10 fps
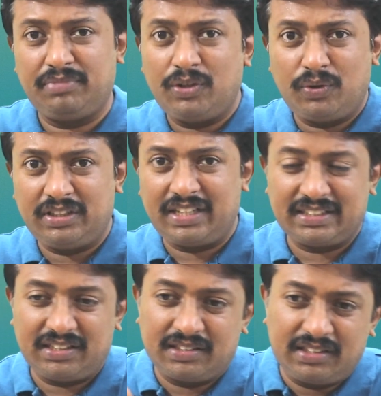it
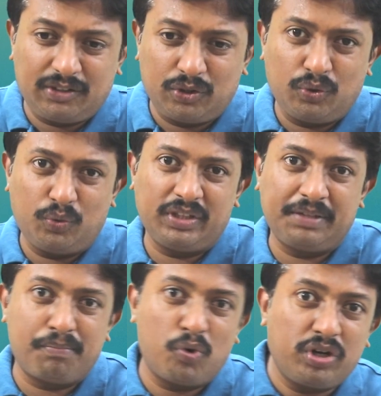has nothing to do with
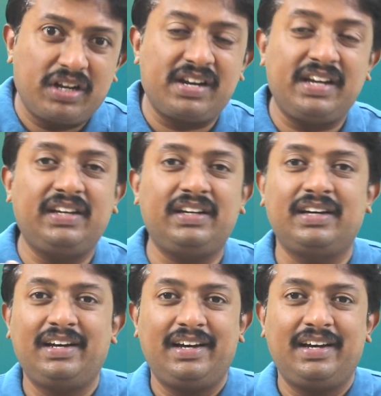the motoring